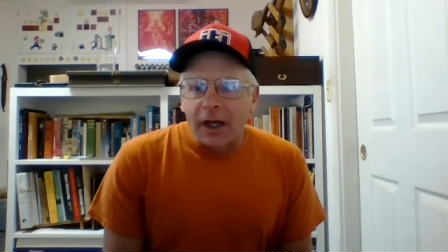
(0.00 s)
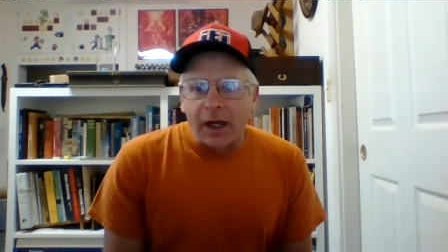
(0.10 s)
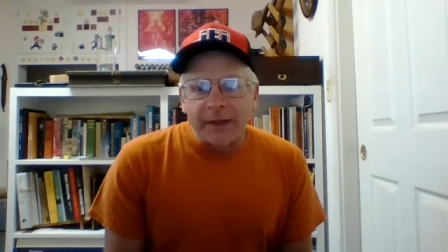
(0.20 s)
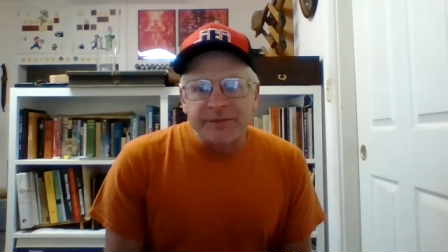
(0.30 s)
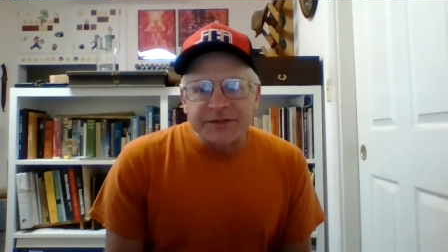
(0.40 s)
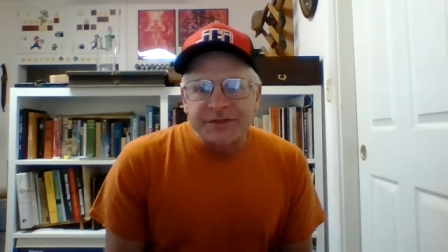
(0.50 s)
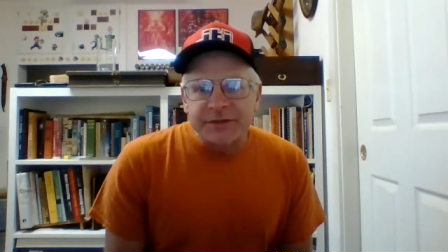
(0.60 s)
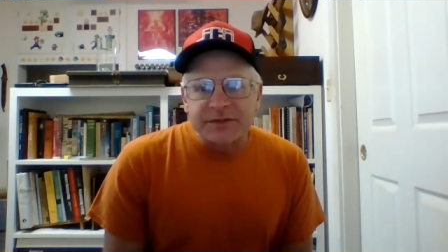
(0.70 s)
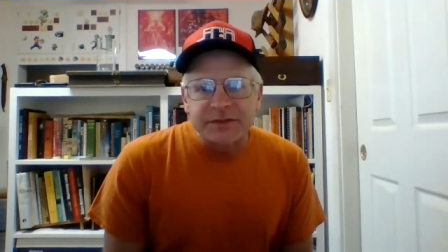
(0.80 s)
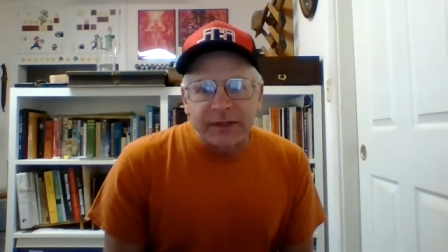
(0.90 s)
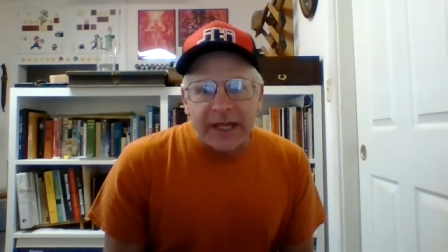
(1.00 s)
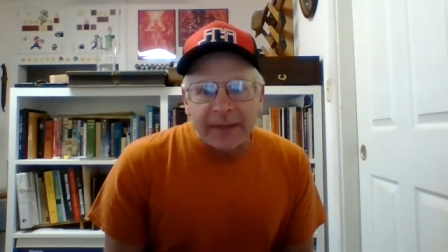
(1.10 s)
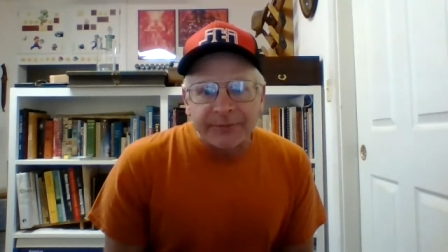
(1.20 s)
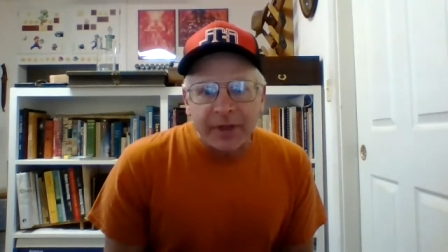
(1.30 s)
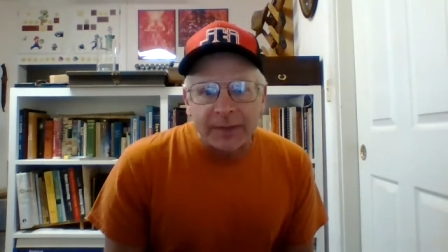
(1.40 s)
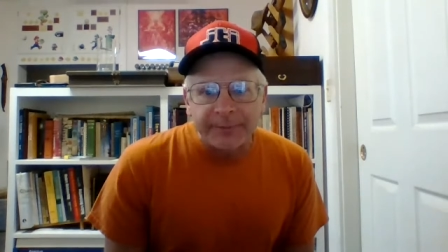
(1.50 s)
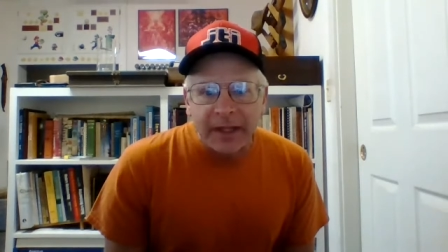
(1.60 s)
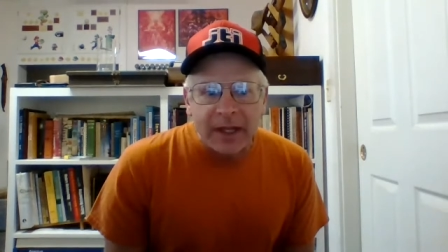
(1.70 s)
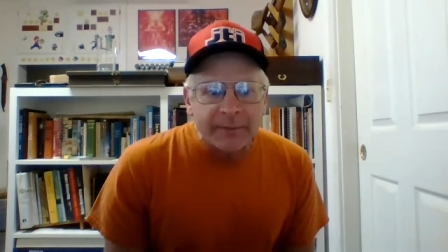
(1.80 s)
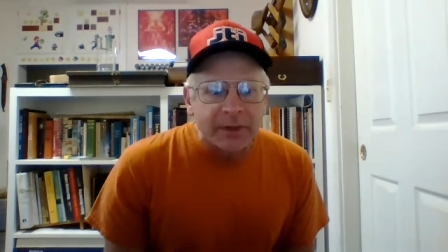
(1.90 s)
I'm just using a laptop
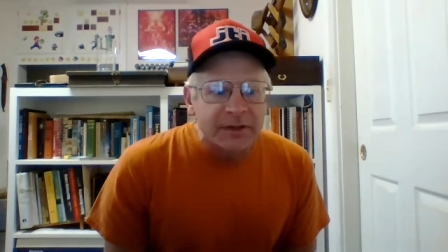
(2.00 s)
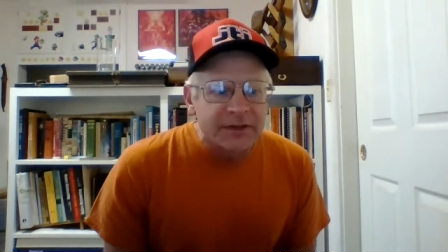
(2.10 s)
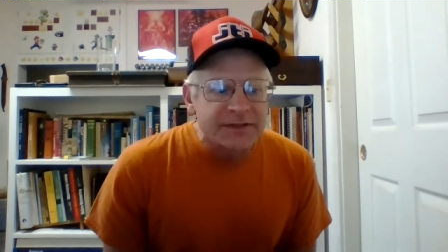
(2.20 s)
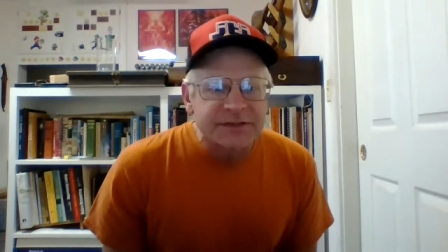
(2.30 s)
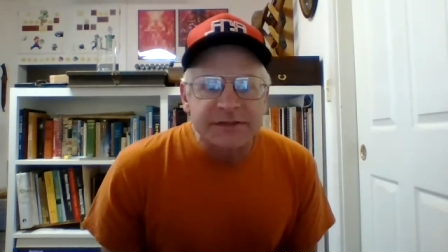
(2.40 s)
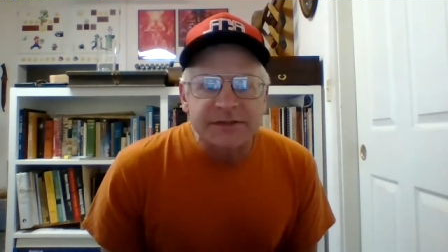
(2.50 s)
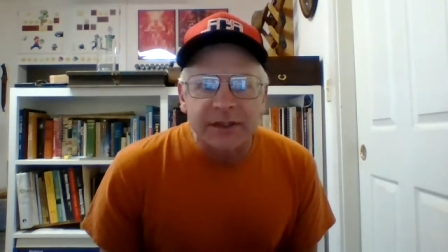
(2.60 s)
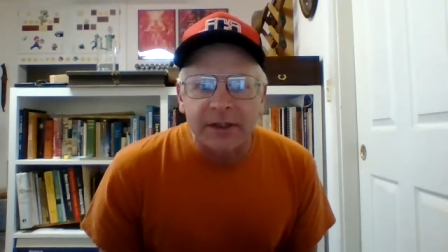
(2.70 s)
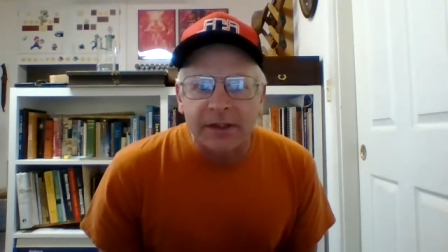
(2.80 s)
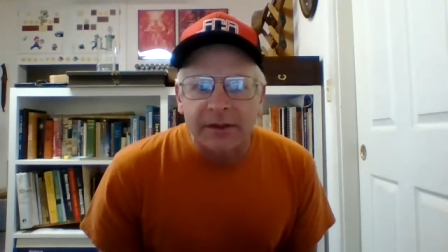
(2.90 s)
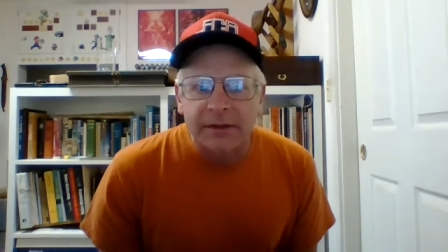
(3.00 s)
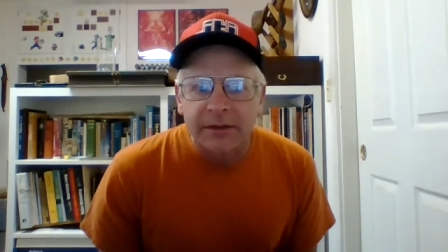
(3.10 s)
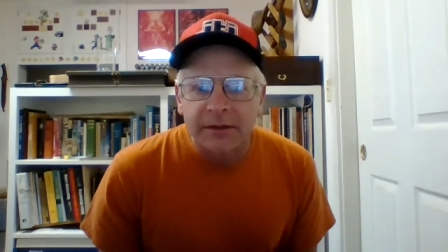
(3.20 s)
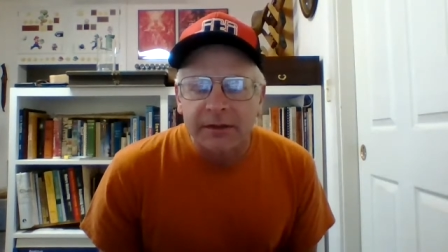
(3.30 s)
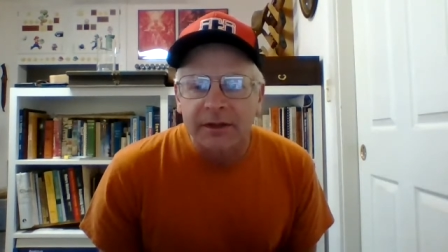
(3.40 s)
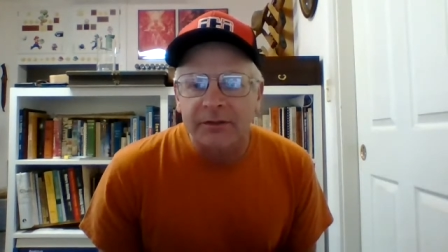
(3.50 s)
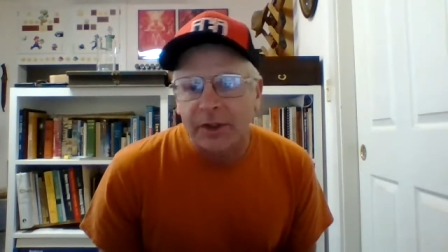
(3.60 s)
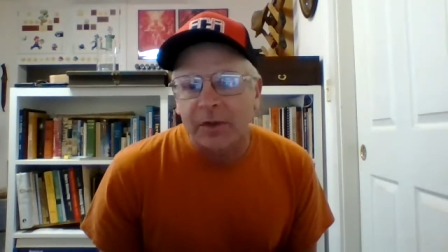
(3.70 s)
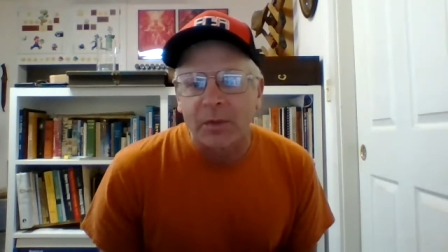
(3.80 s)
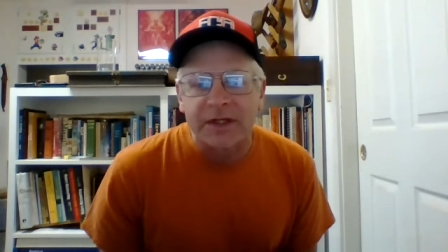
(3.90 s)
camera. This is uh, I've
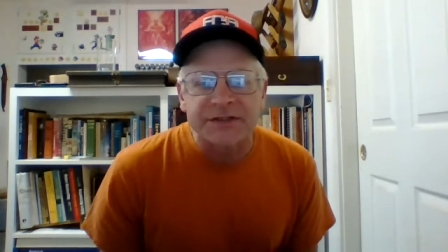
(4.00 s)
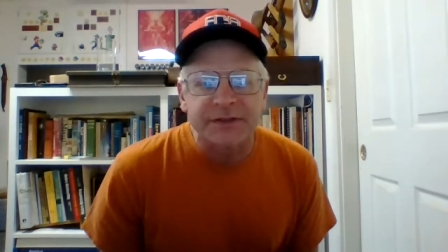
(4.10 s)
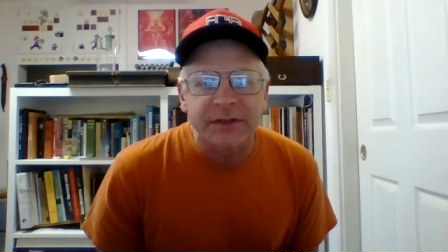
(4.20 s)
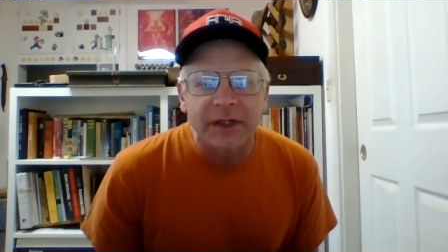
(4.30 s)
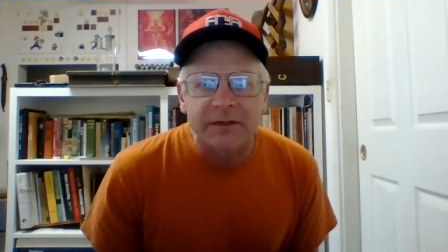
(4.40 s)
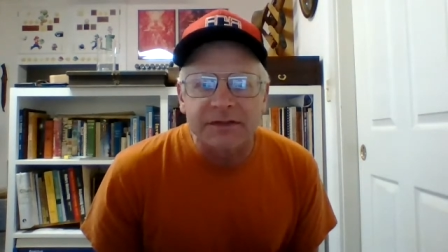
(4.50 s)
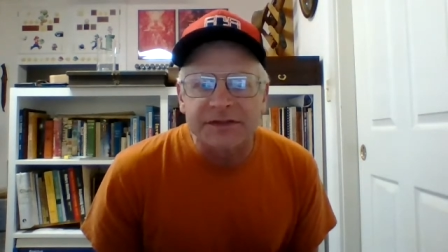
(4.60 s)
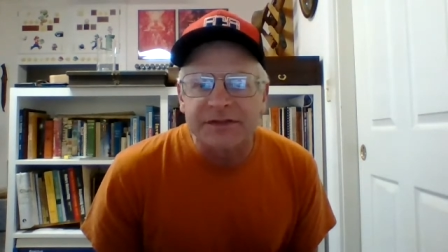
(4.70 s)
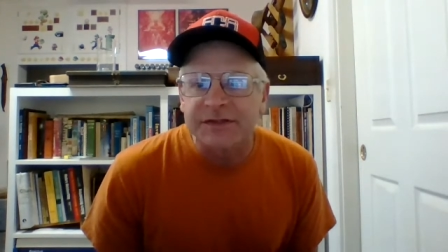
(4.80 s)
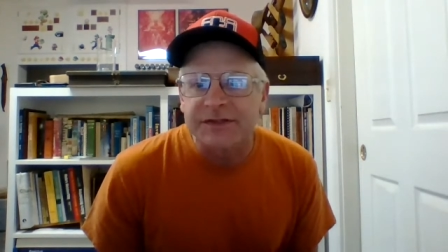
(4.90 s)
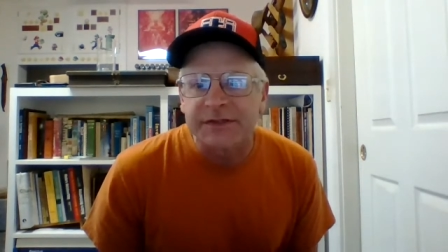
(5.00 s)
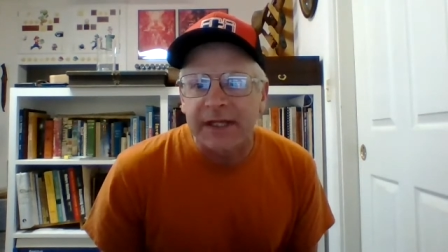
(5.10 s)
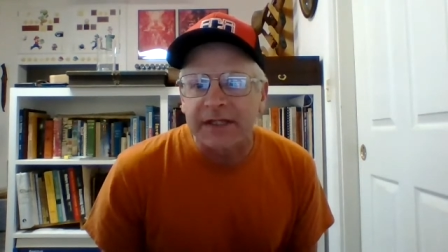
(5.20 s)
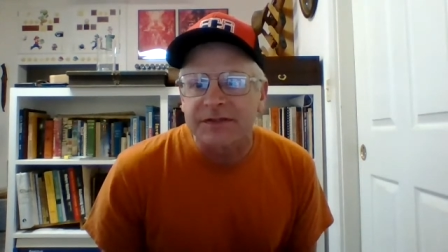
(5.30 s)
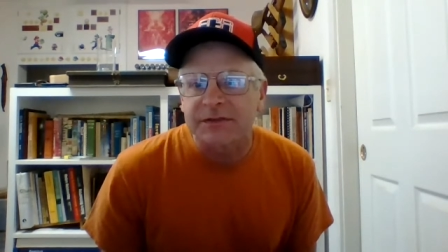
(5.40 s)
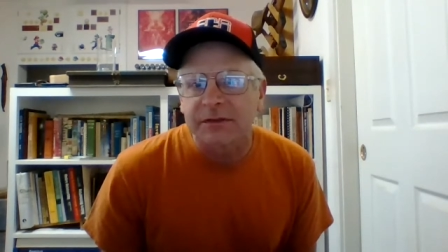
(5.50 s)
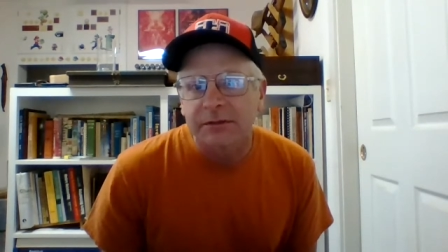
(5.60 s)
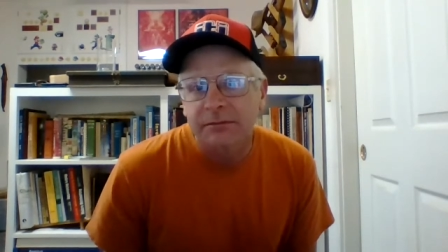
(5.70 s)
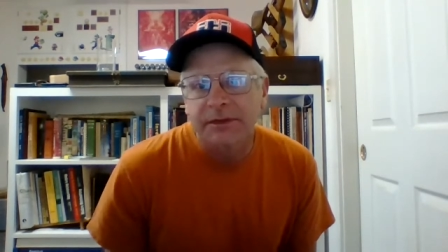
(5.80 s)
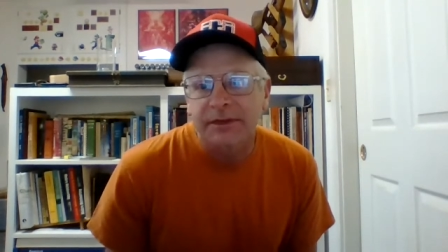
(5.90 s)
got a question there. This is just an Acer
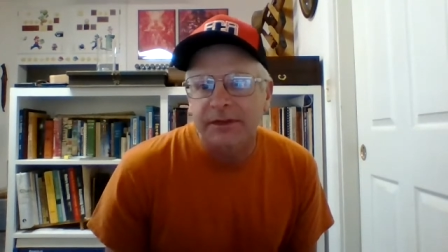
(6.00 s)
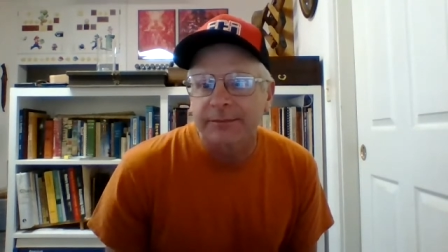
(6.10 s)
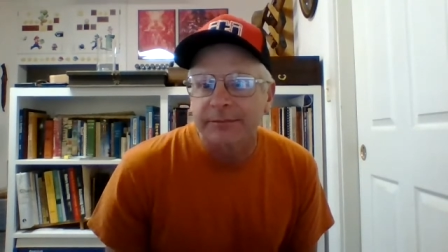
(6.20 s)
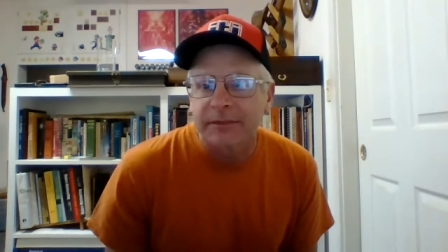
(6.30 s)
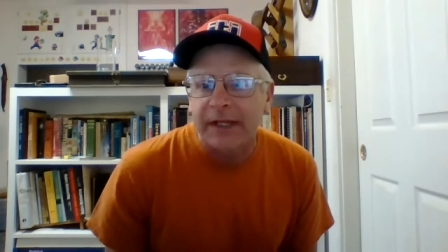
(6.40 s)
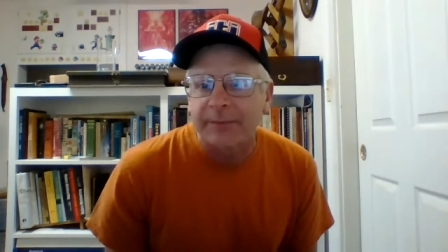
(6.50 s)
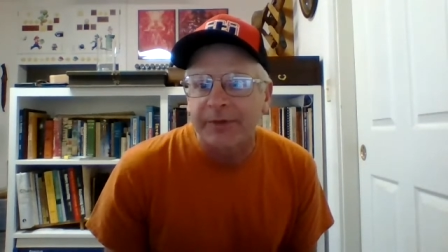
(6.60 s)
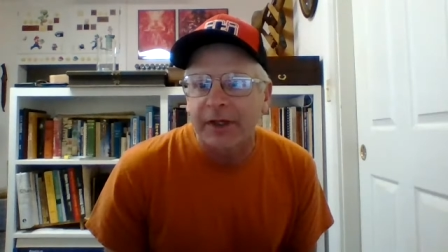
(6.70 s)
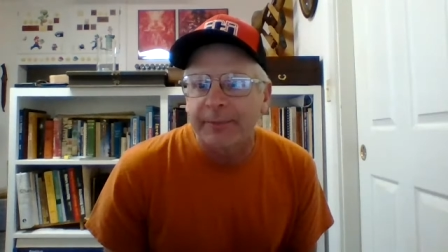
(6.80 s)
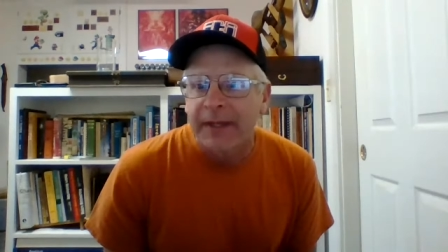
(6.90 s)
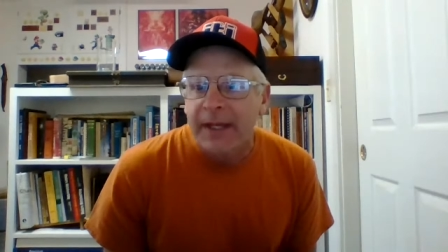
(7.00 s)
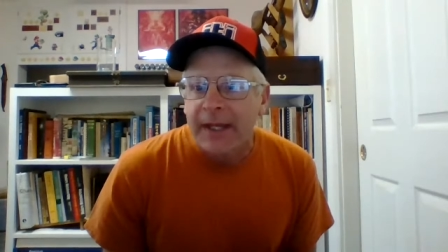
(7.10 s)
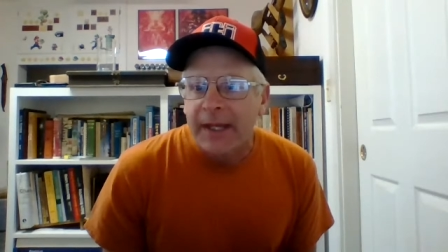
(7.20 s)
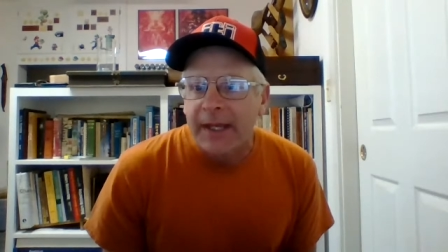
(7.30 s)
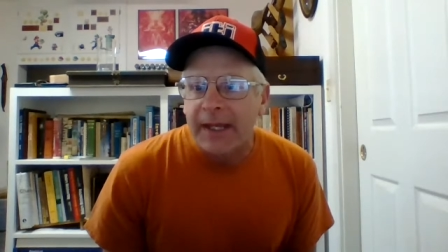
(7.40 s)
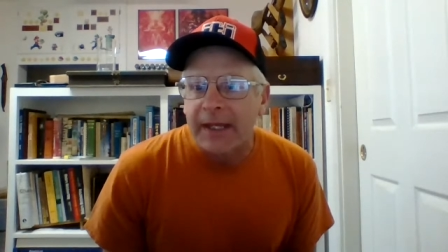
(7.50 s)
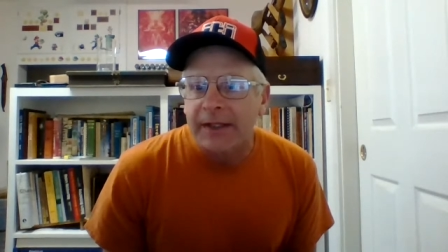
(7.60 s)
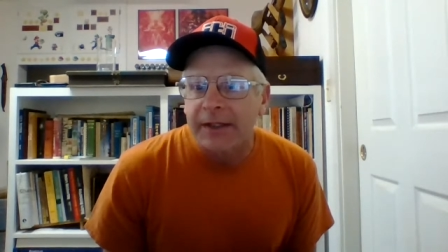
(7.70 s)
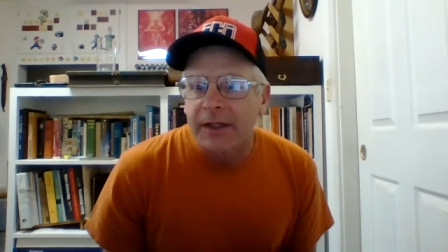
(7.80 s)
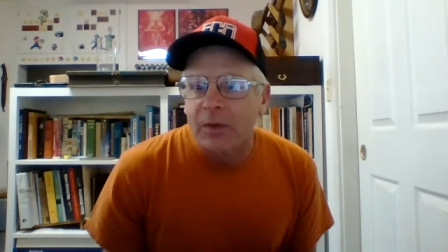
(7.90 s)
with a laptop,
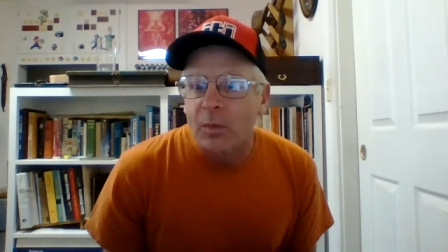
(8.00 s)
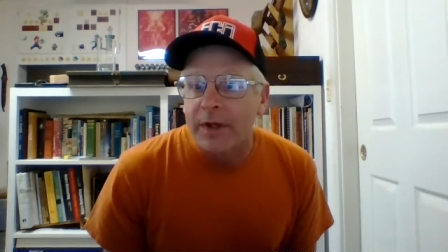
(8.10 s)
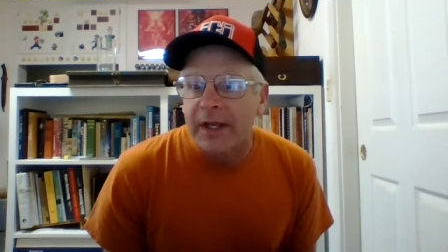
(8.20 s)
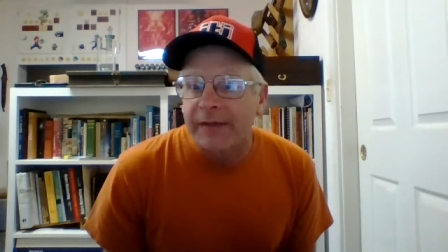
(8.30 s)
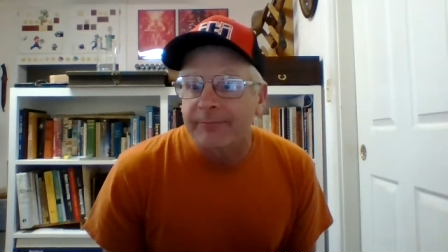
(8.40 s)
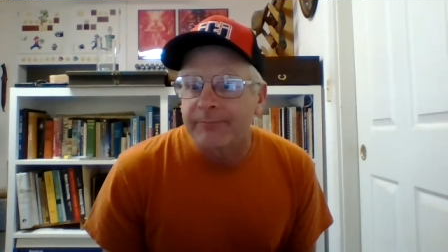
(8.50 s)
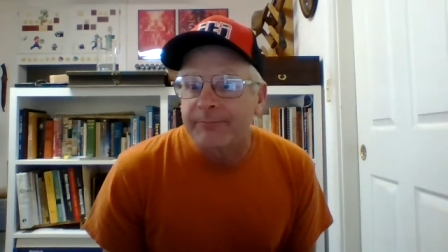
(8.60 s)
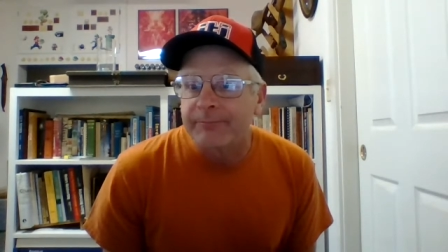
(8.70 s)
and uh, when I